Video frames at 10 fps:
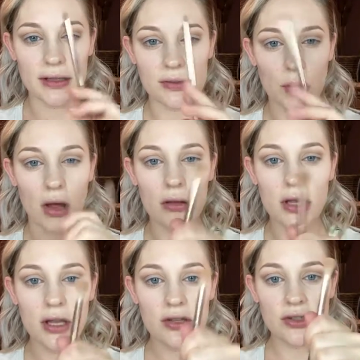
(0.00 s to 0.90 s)
as well.
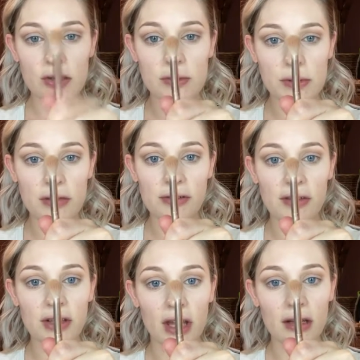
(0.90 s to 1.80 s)
So this was the
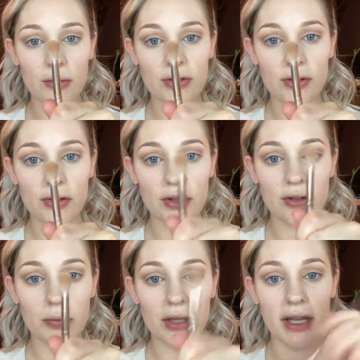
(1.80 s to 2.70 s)
fluffy end I was using
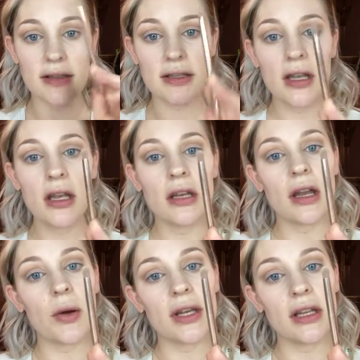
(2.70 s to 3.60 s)
to blend.
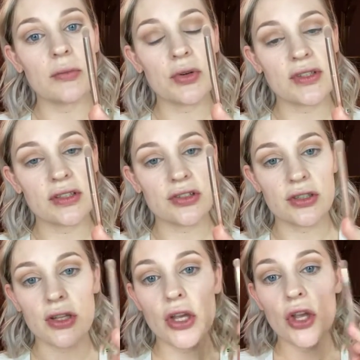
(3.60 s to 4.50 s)
Now I need
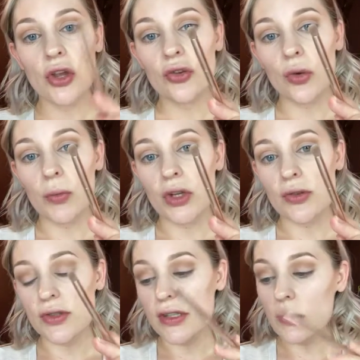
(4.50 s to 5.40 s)
precision, so I'm going to
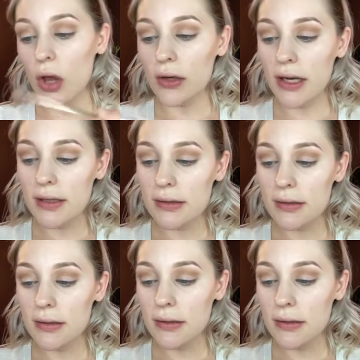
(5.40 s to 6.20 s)
use the smaller end.